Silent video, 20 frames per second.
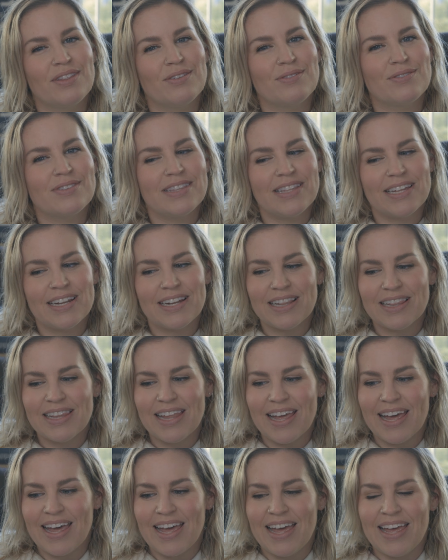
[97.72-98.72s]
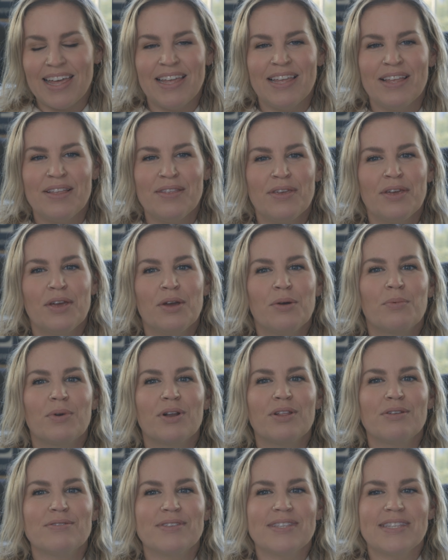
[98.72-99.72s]
of those little, one of
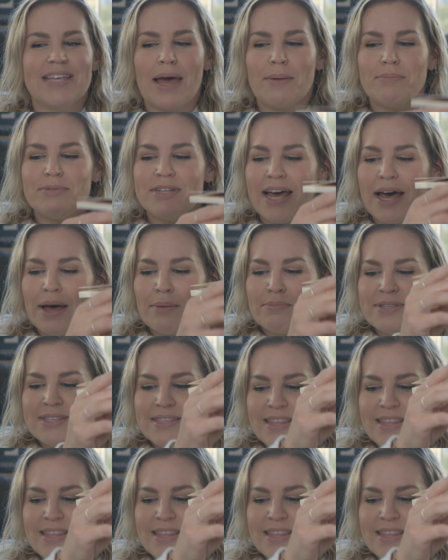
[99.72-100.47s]
those tabs